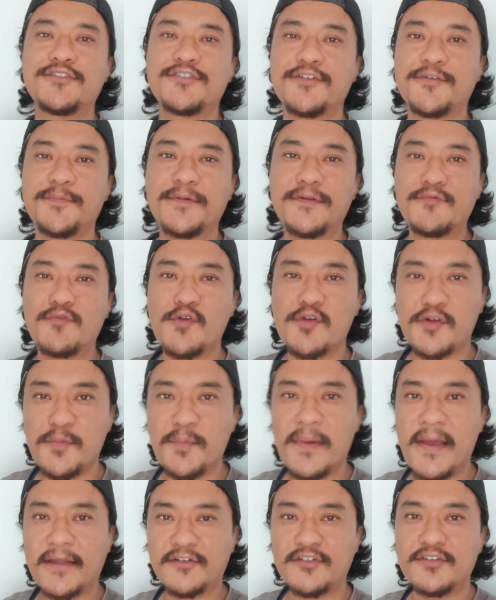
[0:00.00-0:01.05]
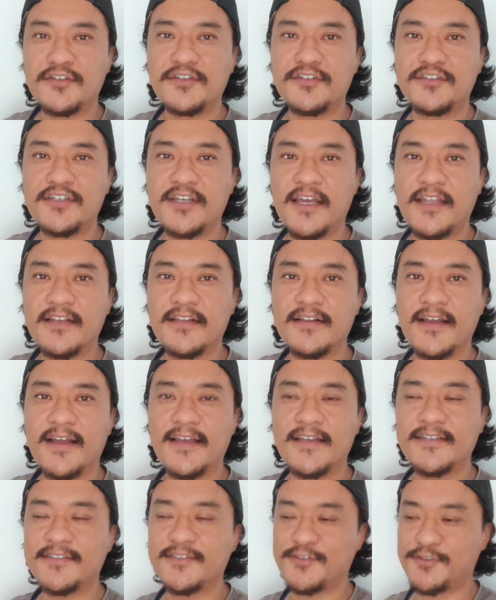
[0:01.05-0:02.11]
what's up and welcome back to the channel
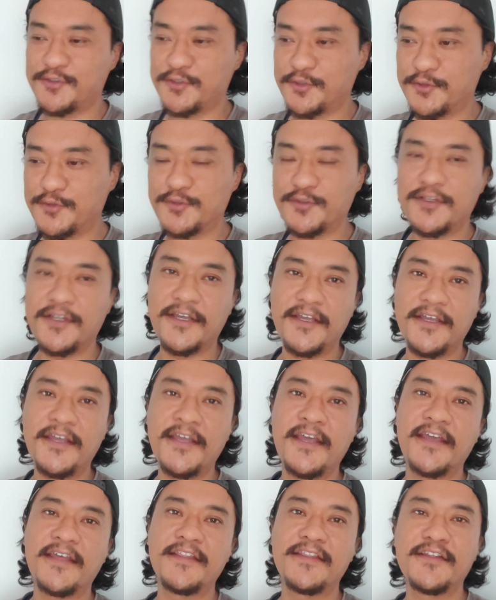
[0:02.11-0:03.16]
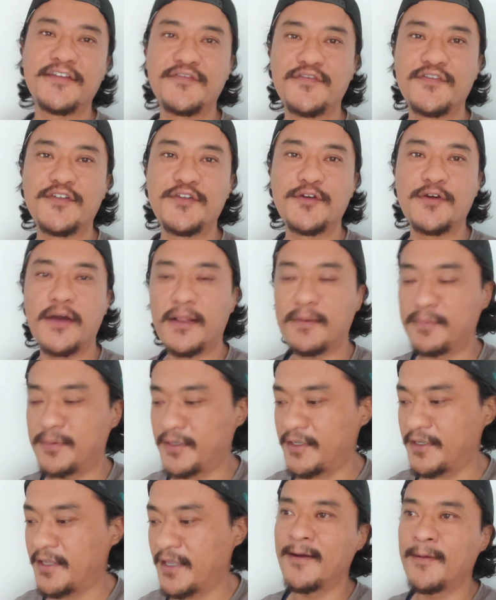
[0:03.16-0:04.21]
guys so today in this video i'll
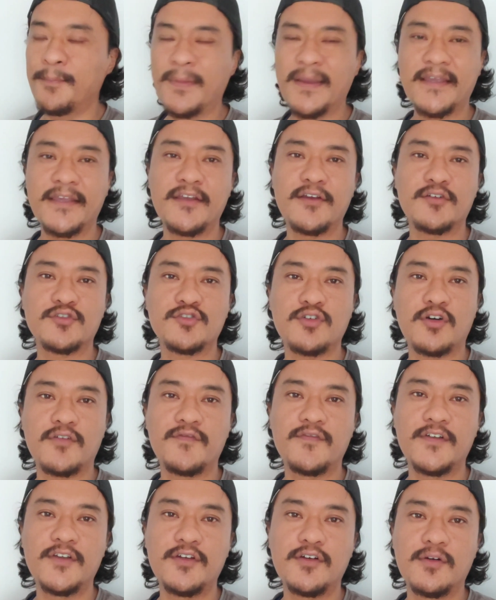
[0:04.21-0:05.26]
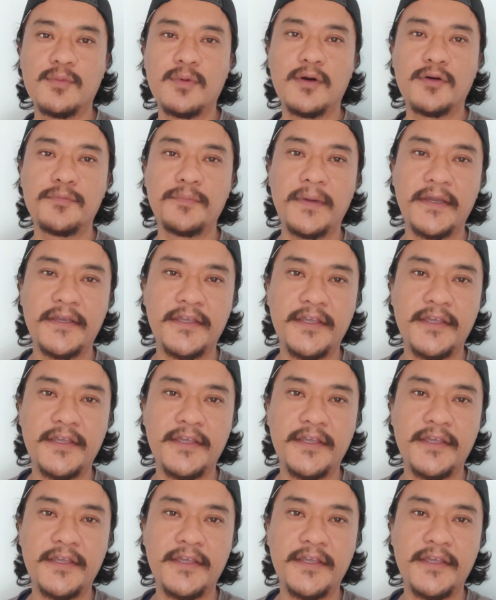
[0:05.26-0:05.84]
be uh, making a short video about my